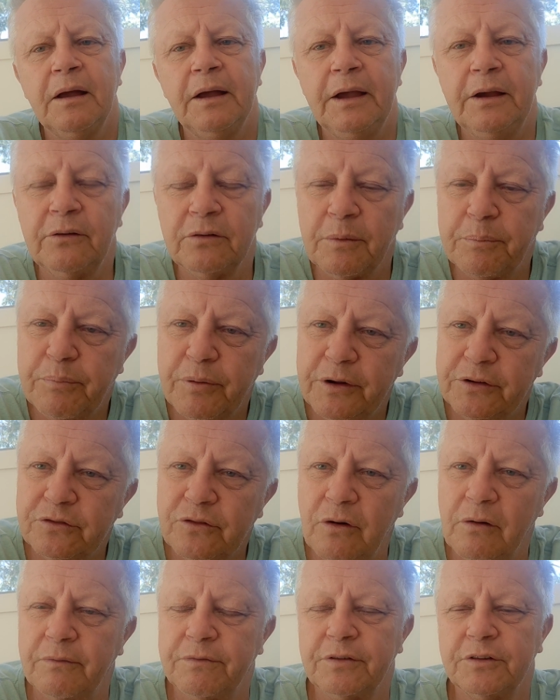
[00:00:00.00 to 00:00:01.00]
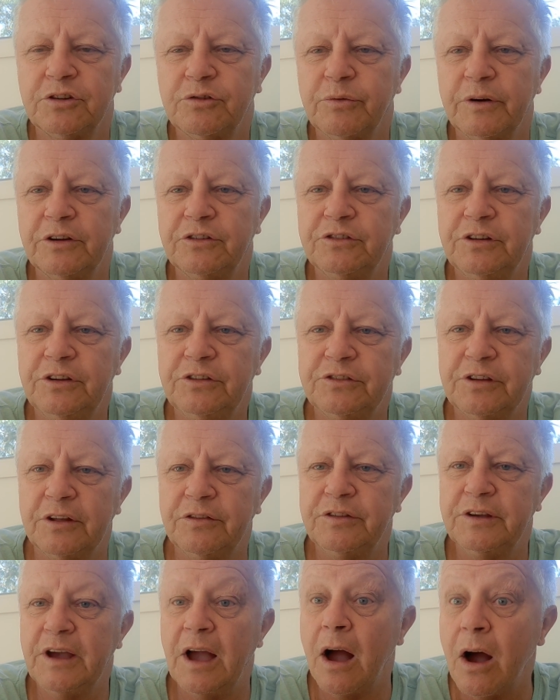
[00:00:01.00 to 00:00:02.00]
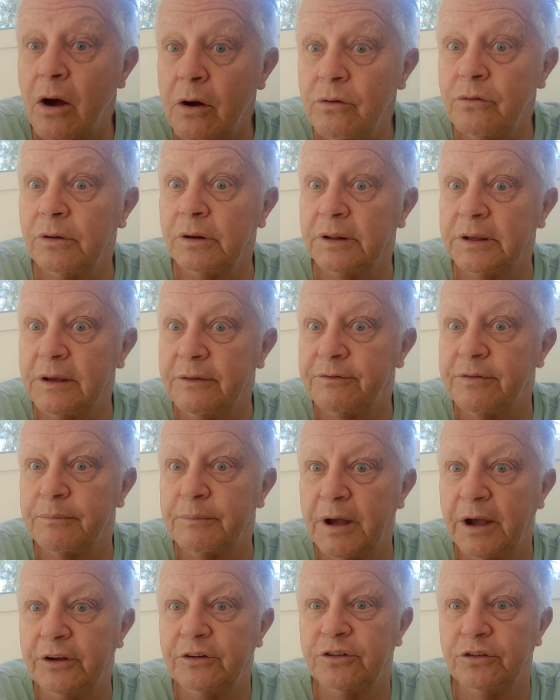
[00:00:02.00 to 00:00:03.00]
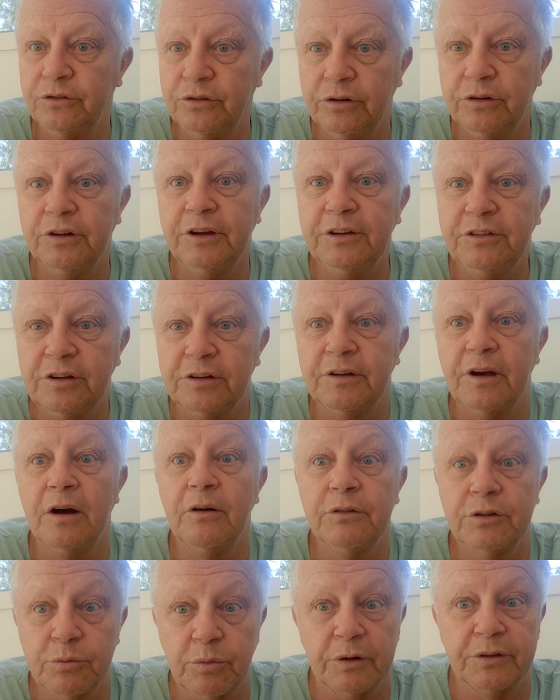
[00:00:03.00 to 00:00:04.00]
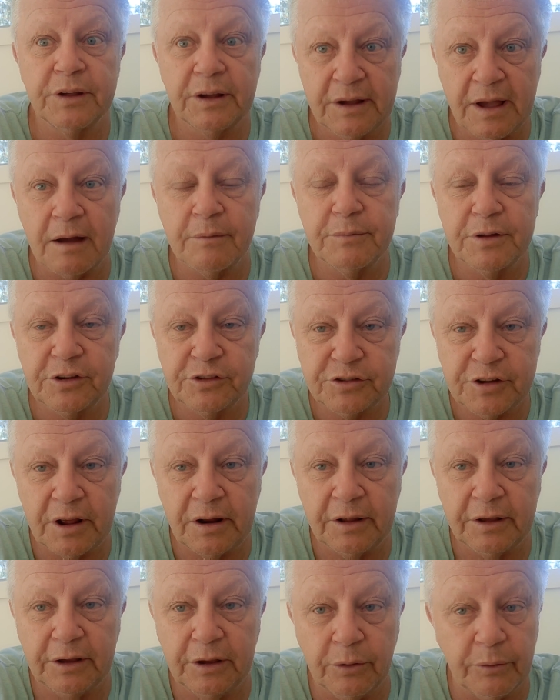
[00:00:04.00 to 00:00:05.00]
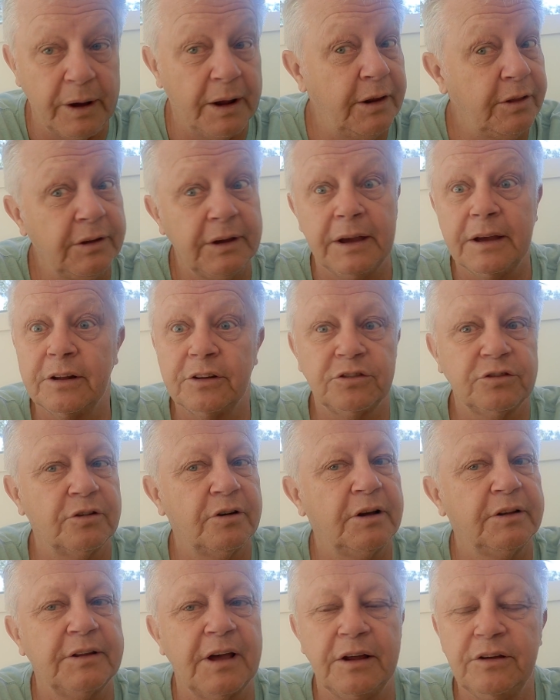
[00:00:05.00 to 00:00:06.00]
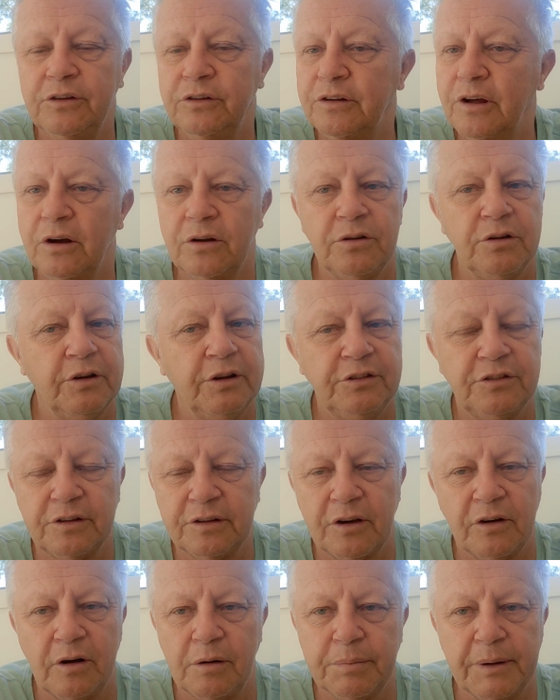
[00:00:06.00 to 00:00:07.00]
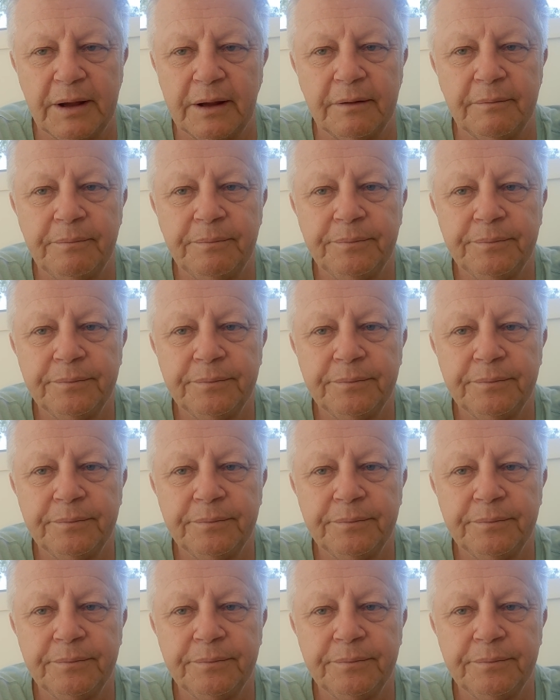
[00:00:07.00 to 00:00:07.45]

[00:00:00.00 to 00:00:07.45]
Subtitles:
held a press conference where she said the only information you need to know is what the government's telling you. Anything outside that you don't need to know about.